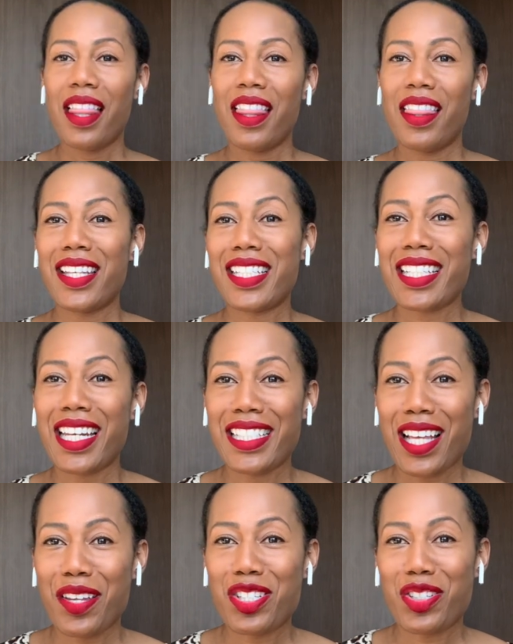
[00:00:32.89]
This is gonna
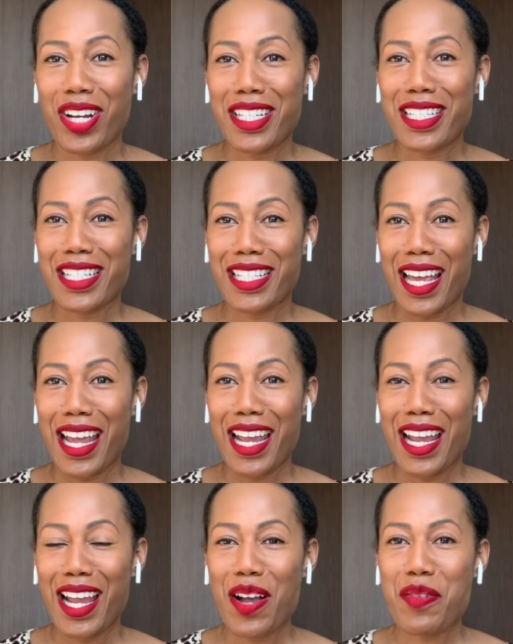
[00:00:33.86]
sound strange to
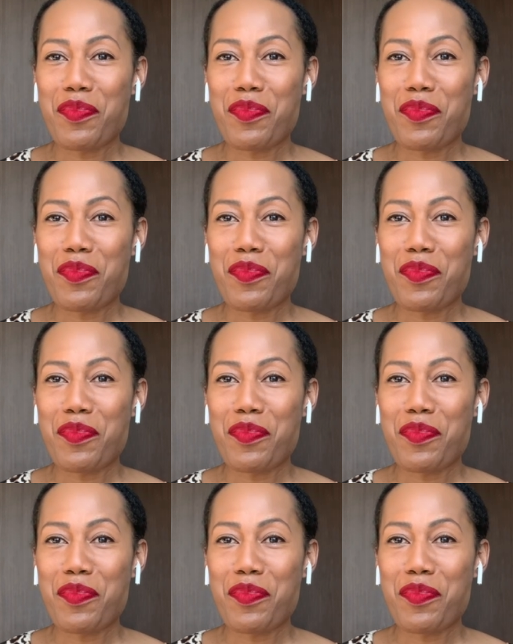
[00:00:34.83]
say,